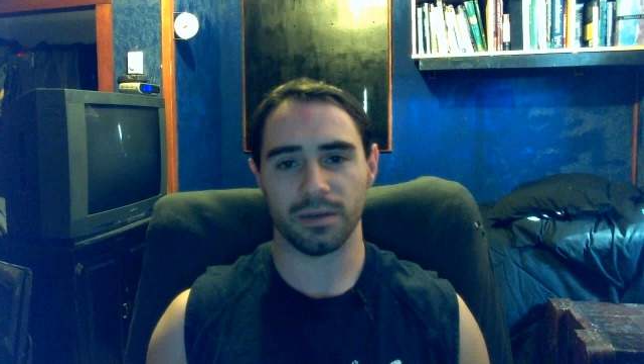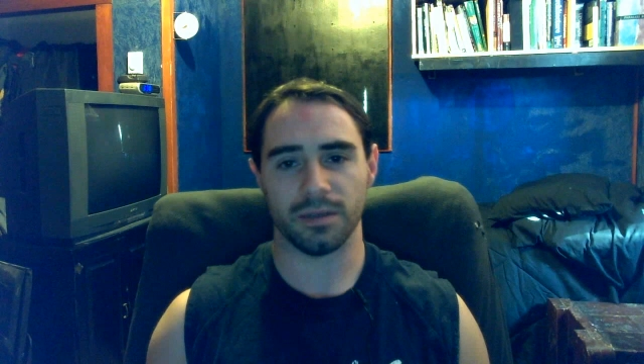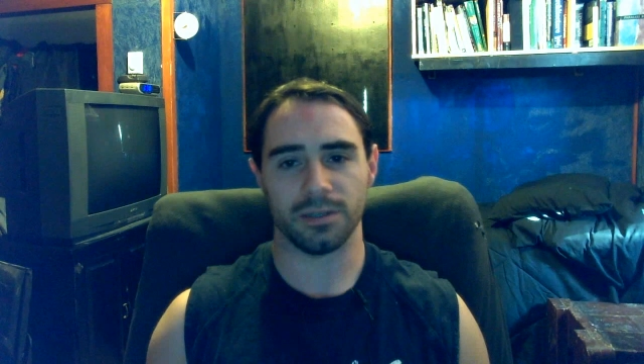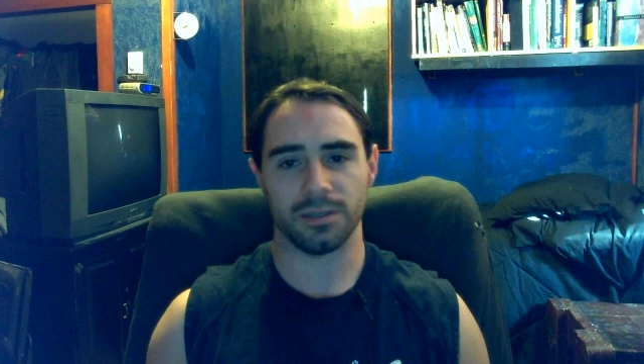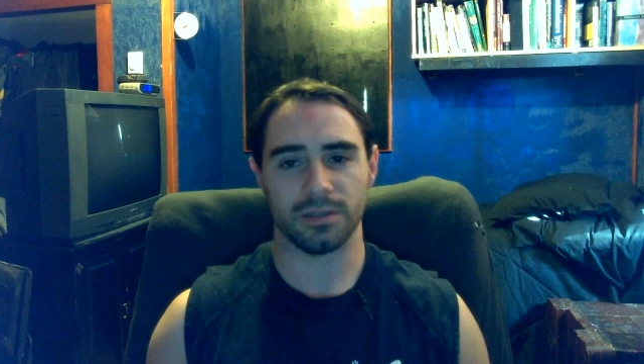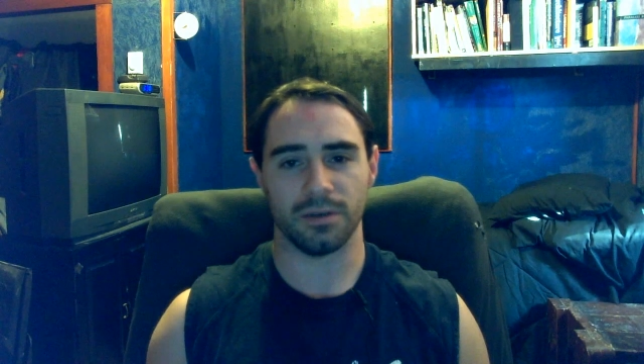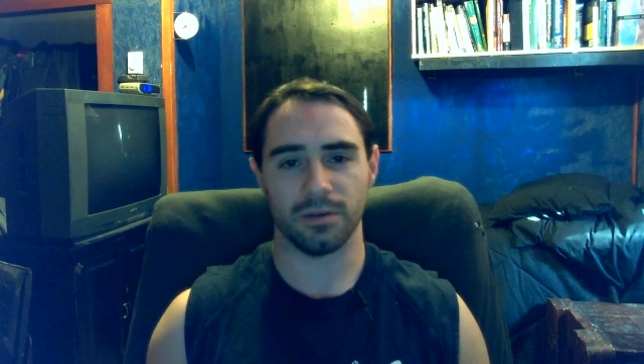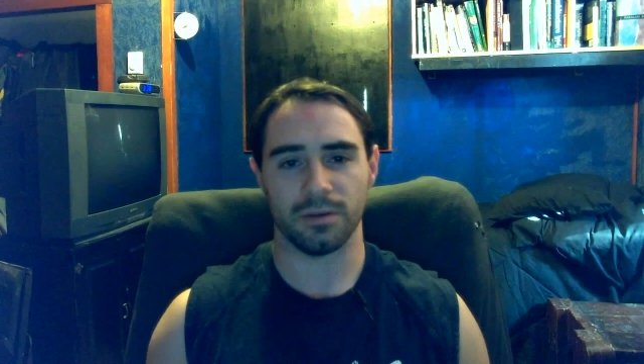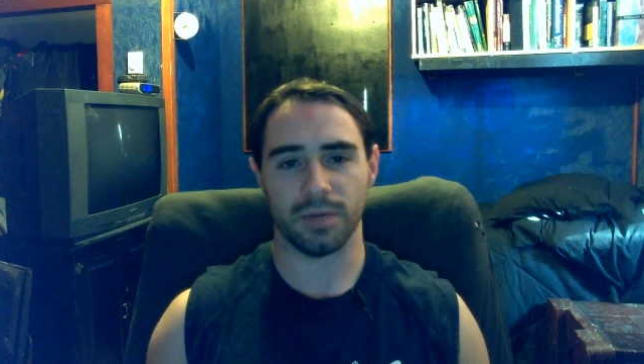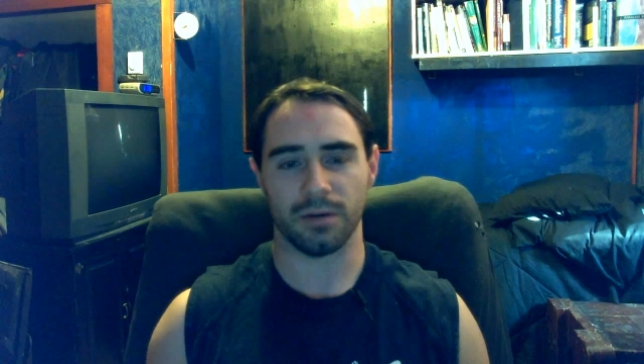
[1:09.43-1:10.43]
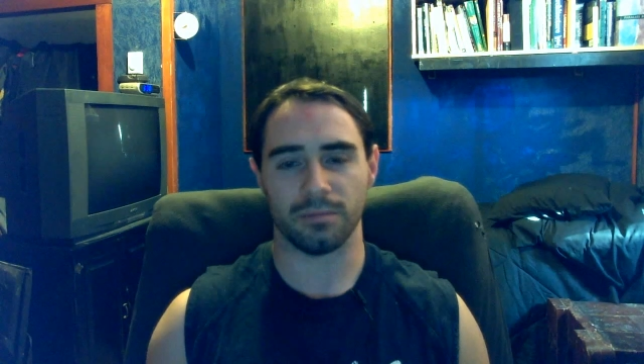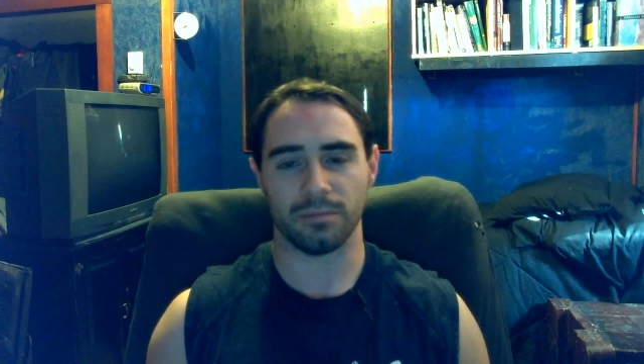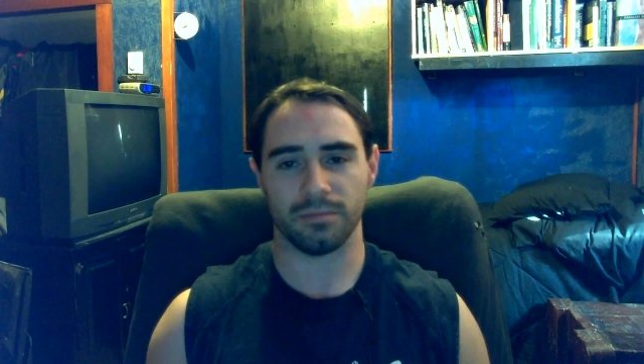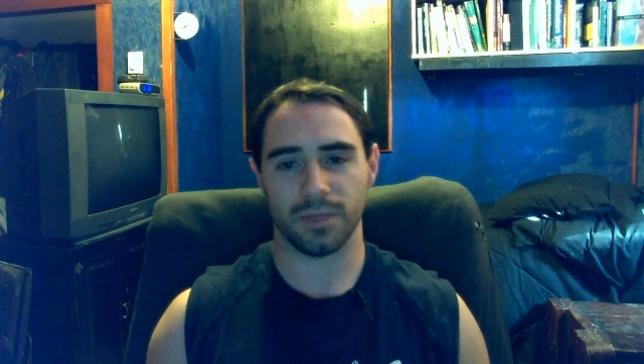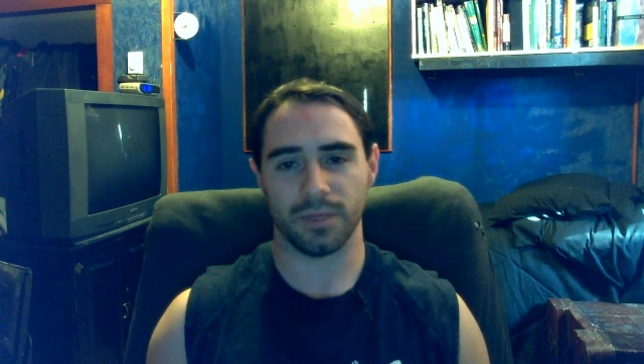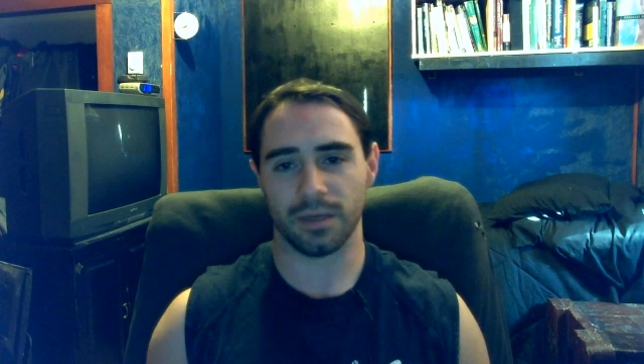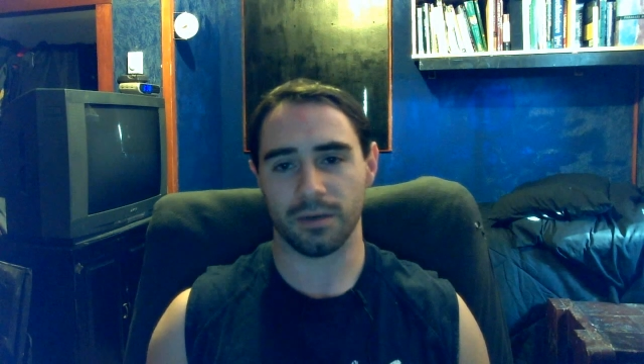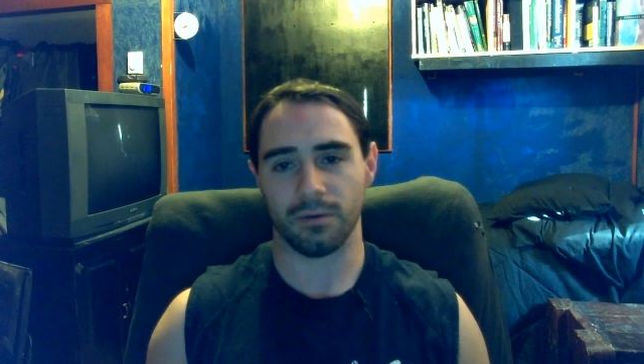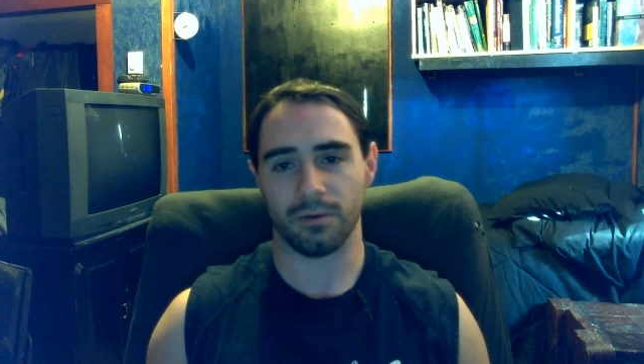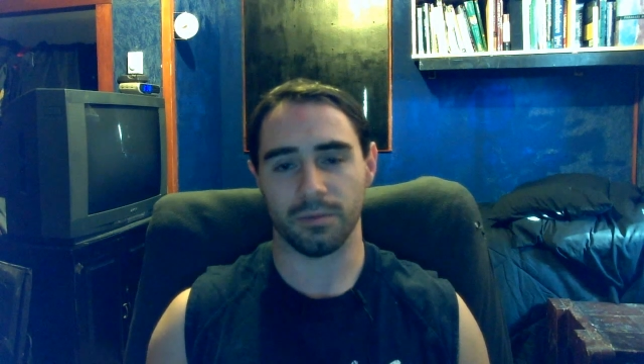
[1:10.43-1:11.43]
condition known about at
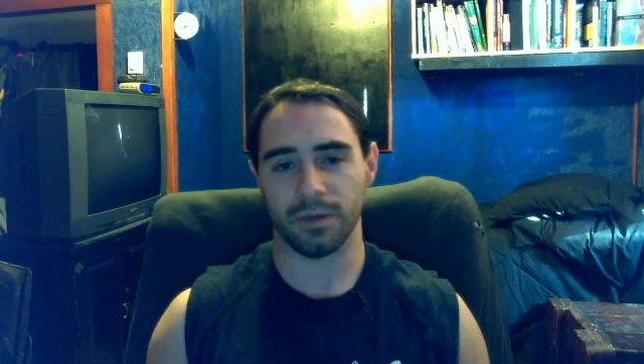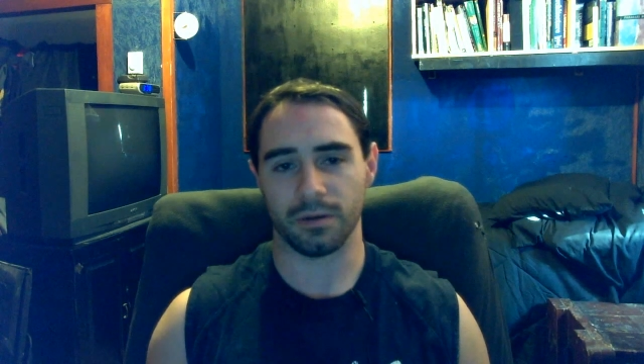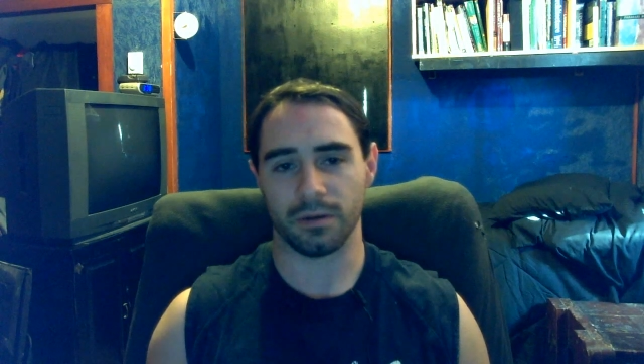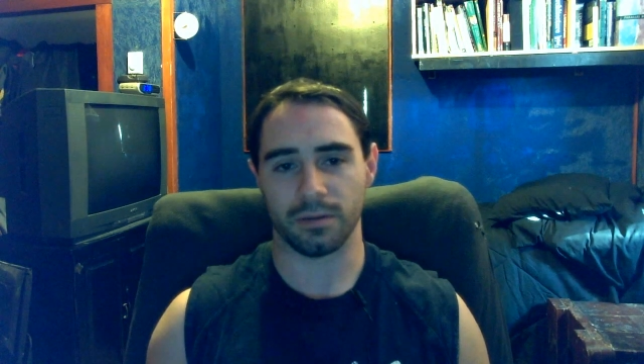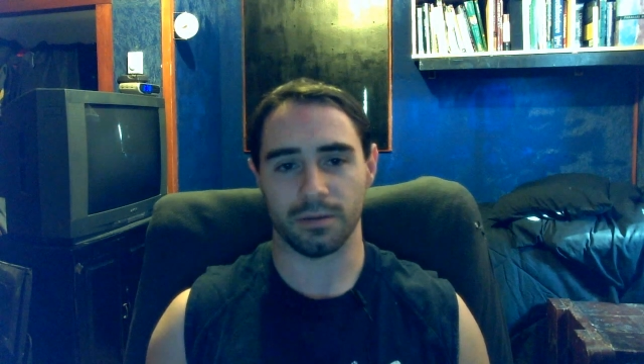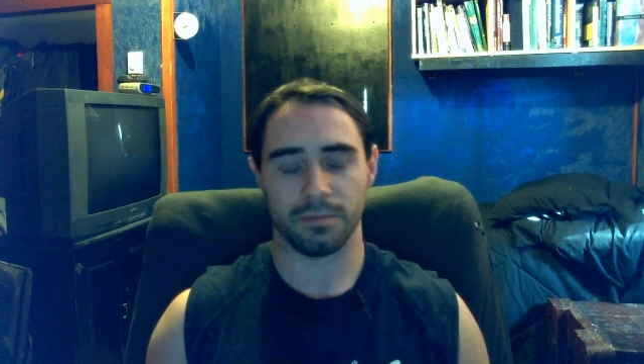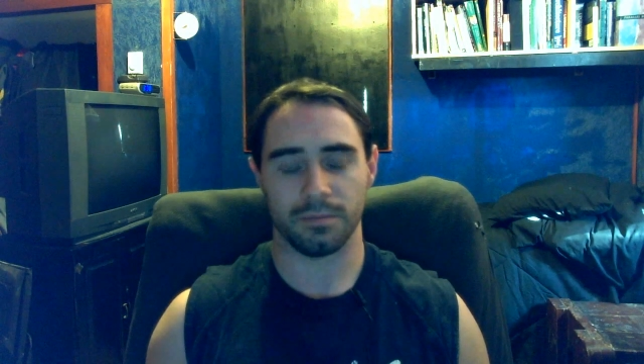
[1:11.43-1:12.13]
all beyond the